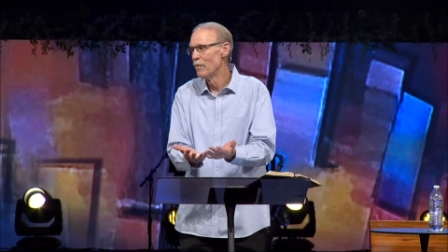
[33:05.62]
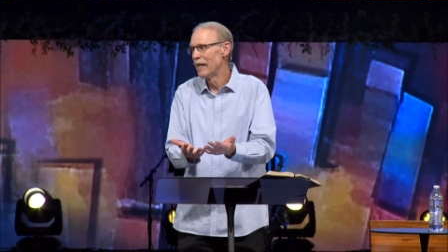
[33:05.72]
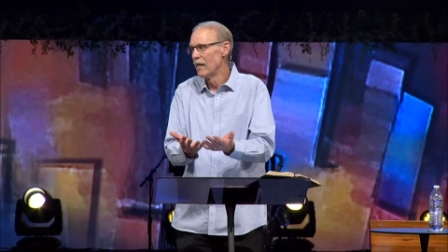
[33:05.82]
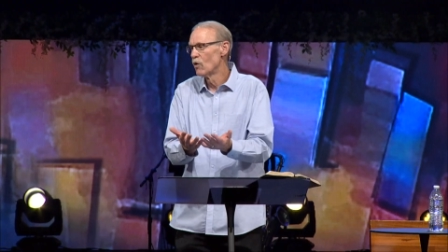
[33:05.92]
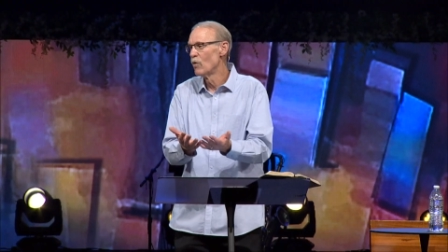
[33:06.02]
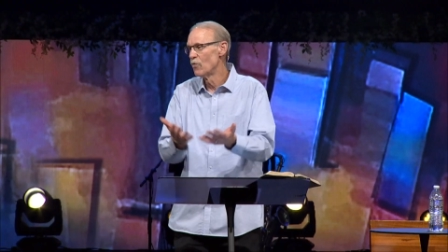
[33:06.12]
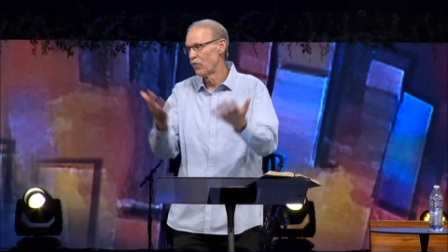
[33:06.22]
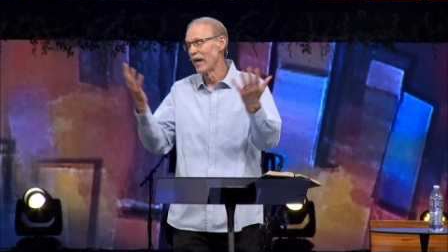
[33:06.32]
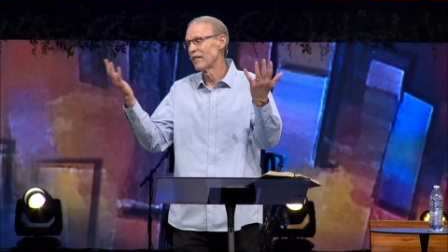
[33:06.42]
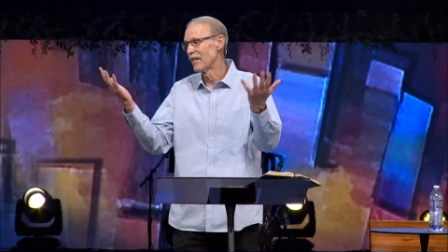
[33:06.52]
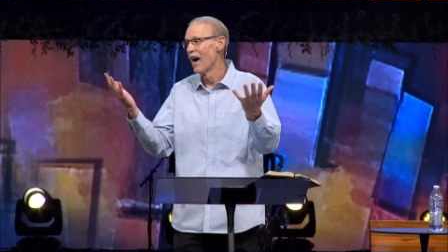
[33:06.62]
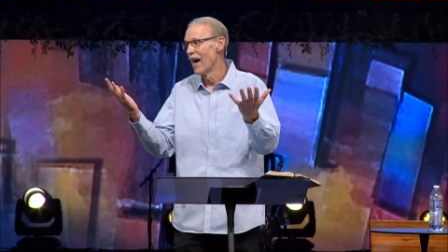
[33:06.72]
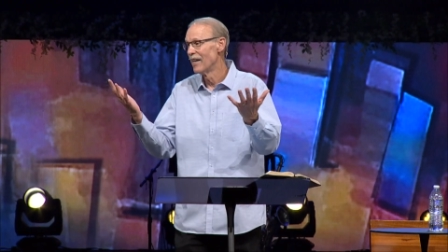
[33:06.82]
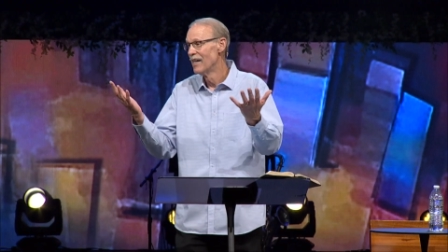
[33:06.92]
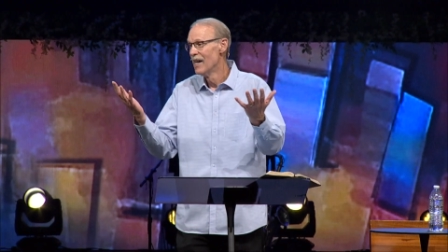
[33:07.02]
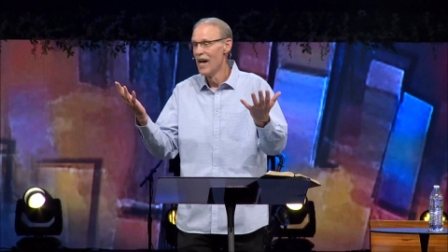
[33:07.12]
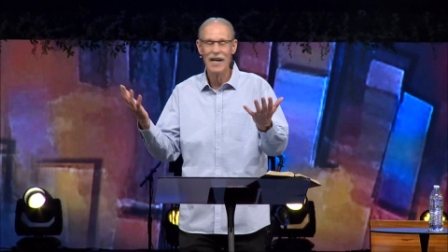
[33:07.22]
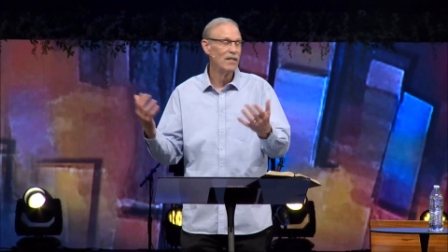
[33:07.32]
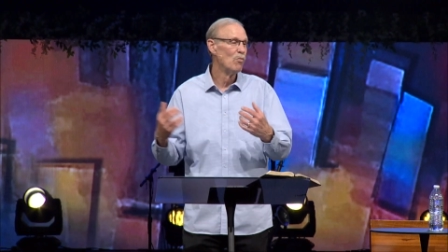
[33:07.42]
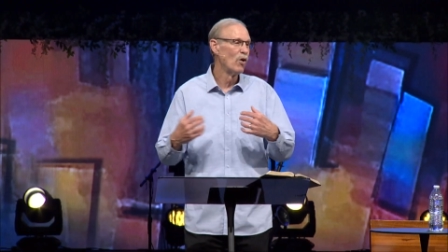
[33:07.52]
you begin to reflect God,
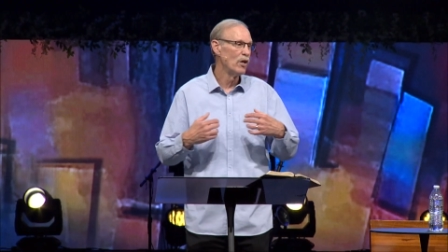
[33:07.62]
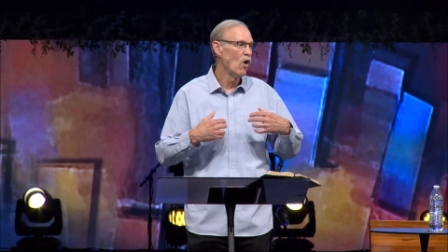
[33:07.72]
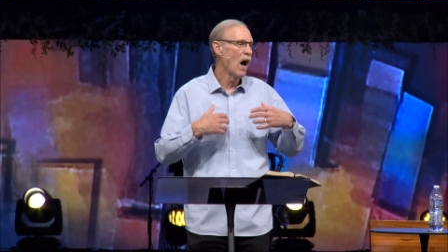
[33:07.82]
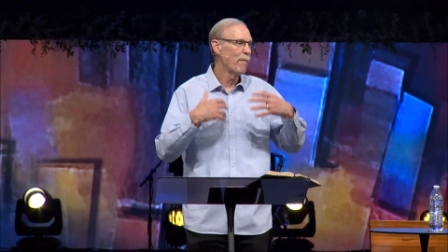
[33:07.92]
and the more you